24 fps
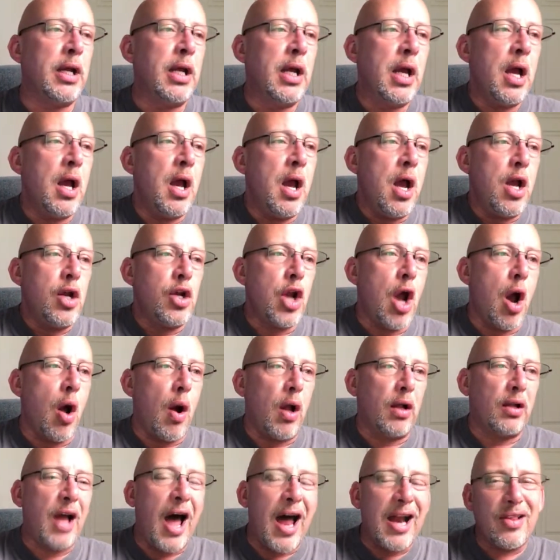But
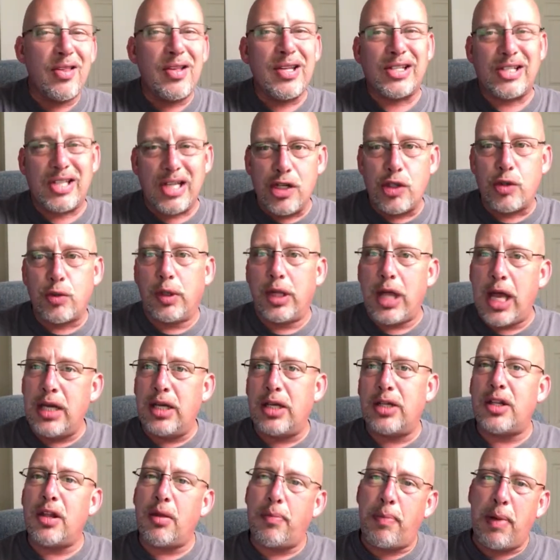no, a lot of this is
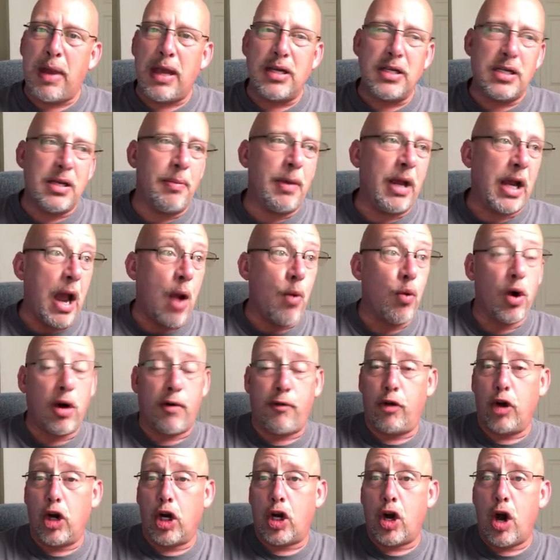related to the pandemic. I
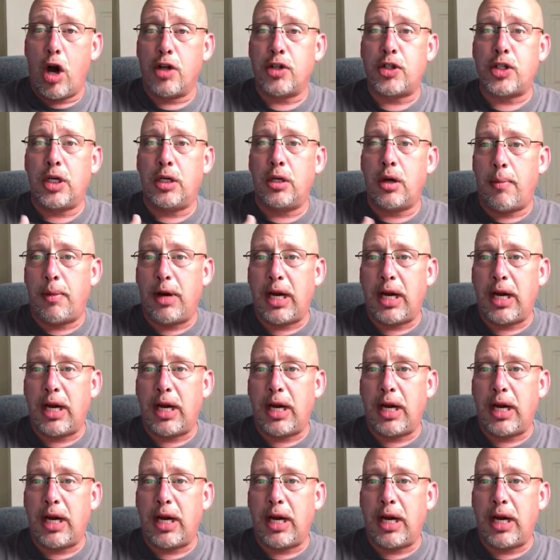work for a call center.